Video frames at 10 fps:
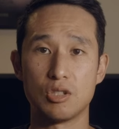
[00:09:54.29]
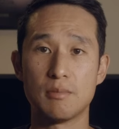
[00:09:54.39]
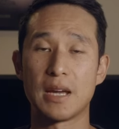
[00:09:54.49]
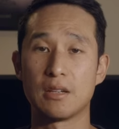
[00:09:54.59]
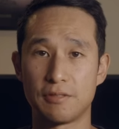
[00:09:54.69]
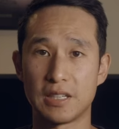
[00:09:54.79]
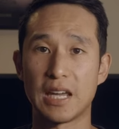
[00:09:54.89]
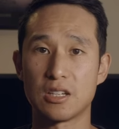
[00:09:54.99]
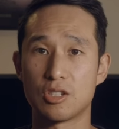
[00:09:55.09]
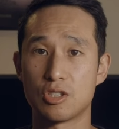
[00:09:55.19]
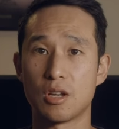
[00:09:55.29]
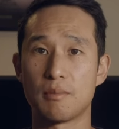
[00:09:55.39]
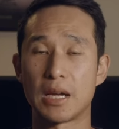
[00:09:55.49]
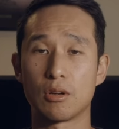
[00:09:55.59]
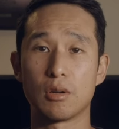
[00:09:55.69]
you may forget to turn it
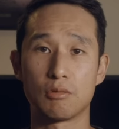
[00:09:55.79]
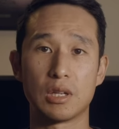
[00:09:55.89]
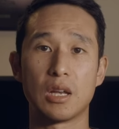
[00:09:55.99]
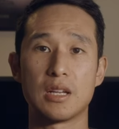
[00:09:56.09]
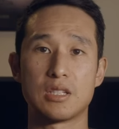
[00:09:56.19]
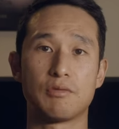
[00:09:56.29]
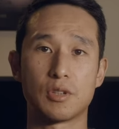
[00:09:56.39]
back on and realize you've